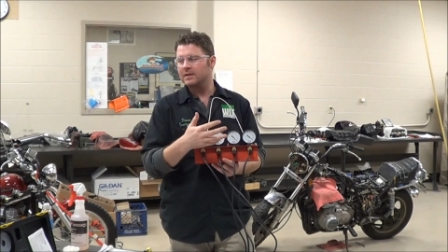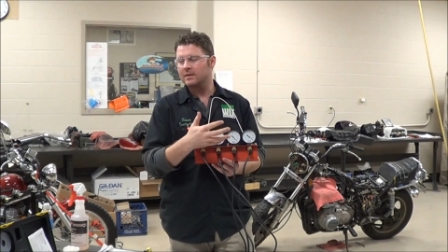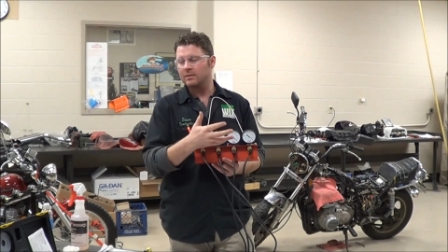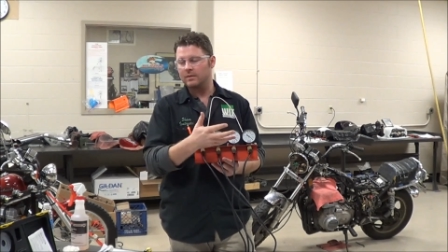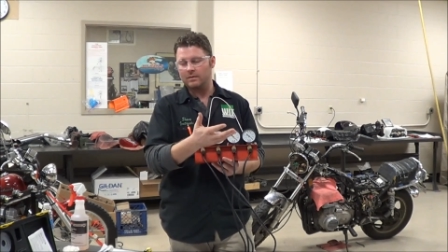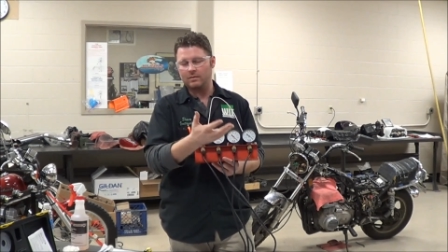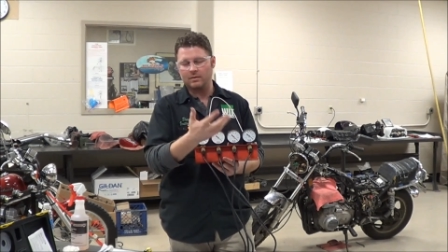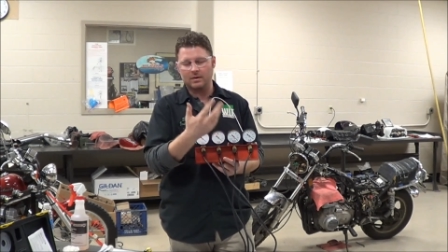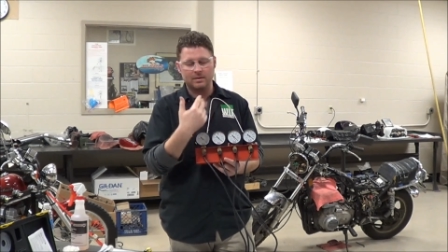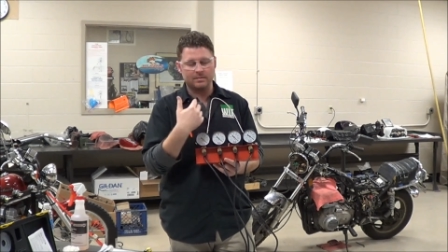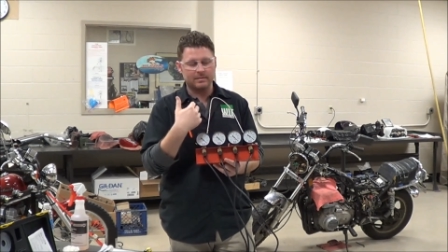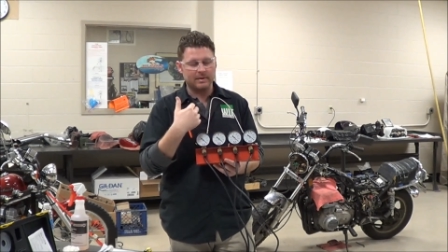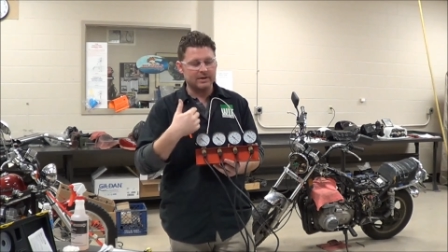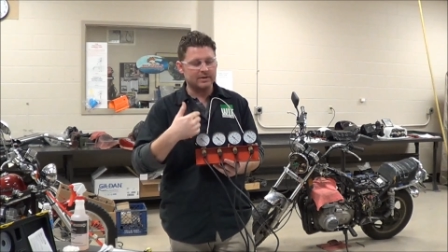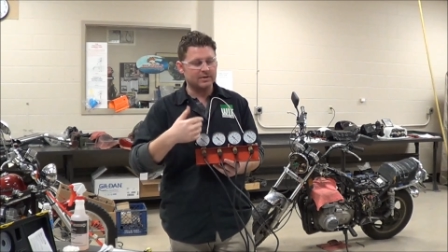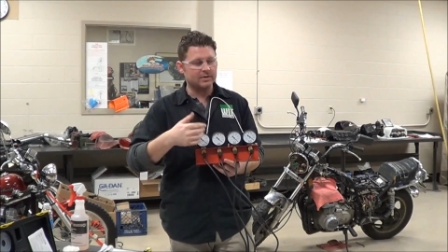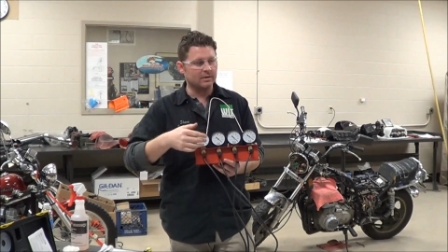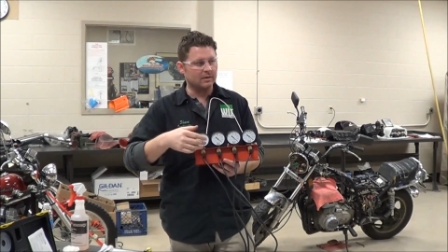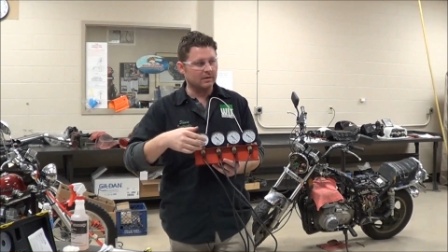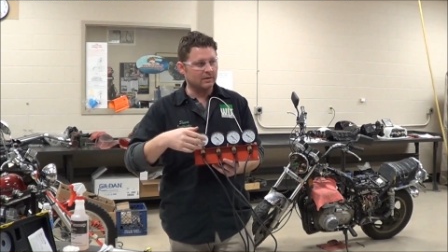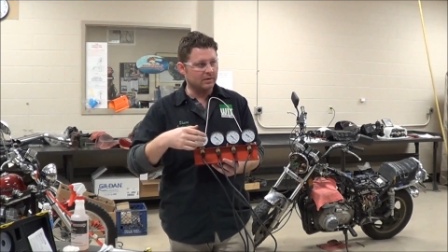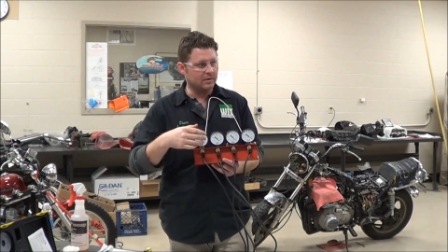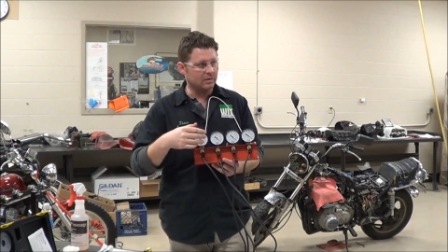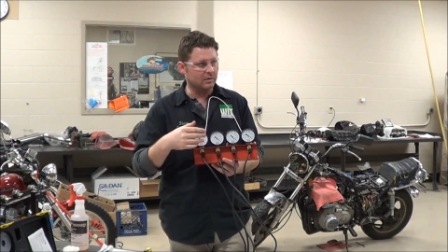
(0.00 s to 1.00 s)
so we want to make
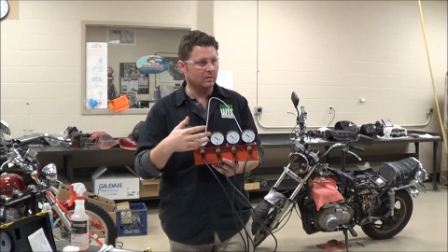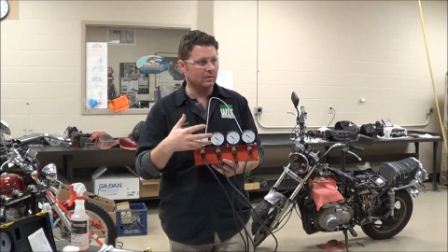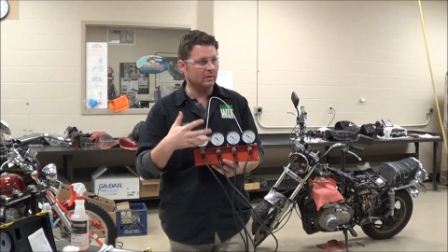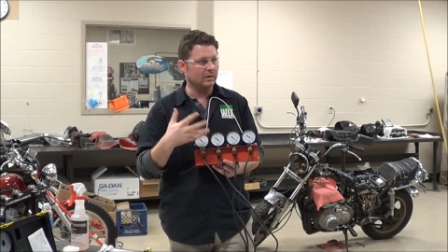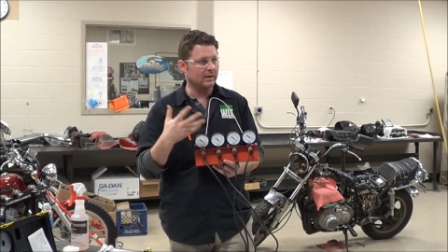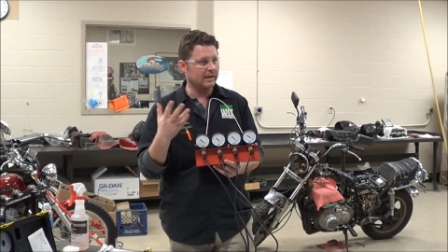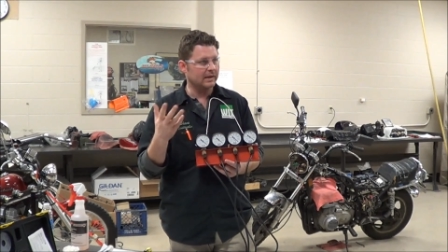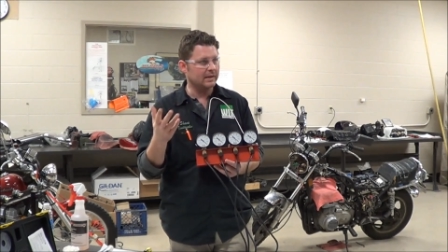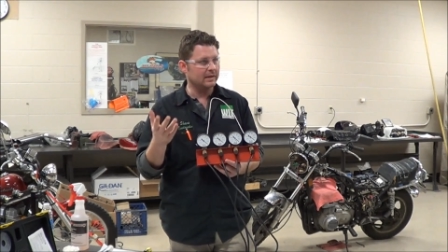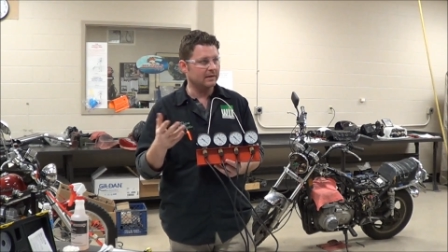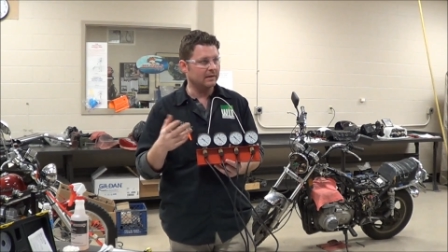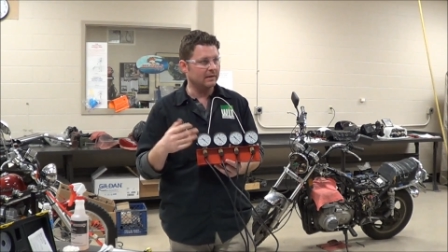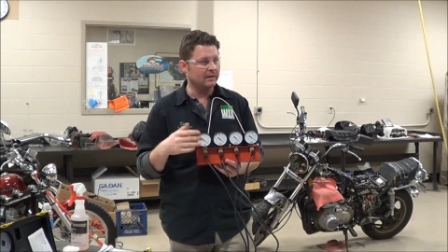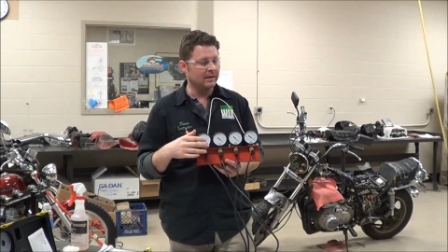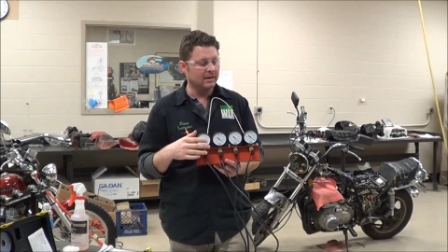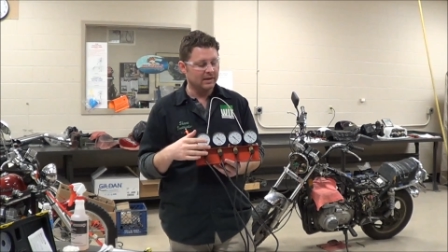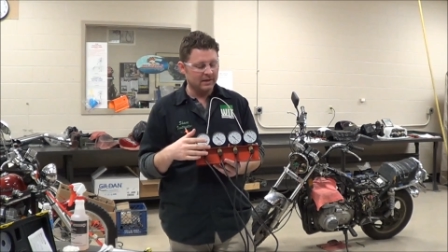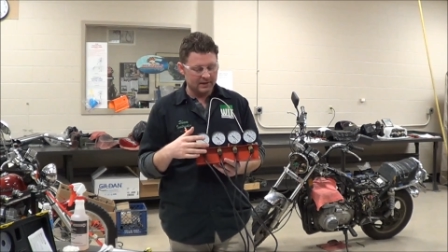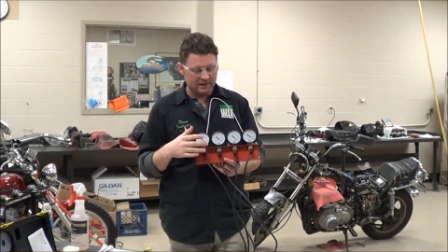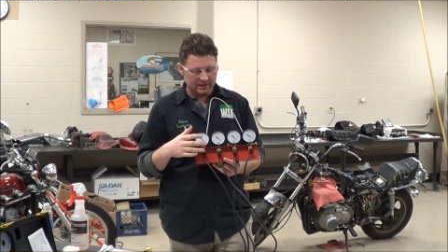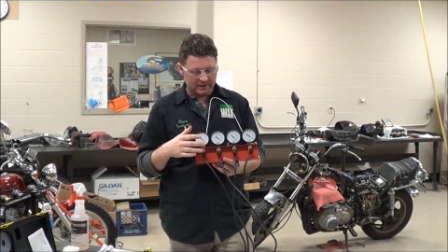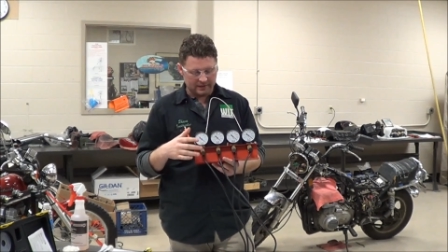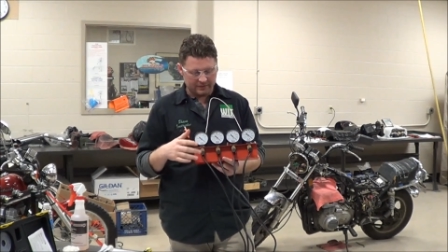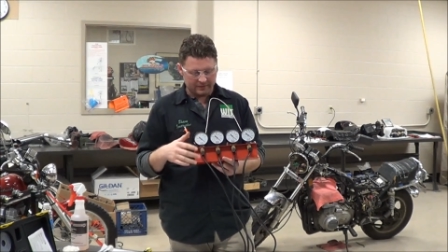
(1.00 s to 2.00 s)
sure and cool it and,
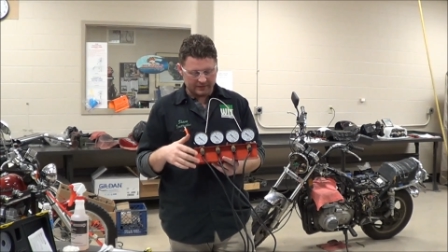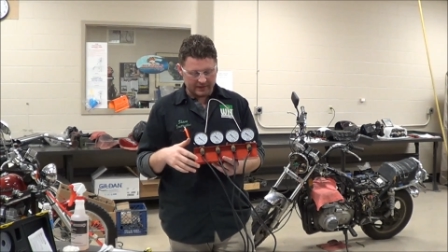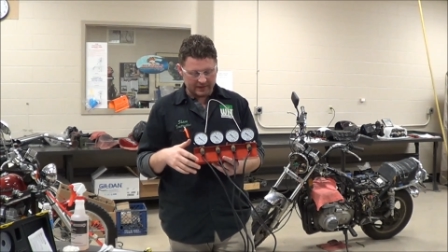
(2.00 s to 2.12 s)
and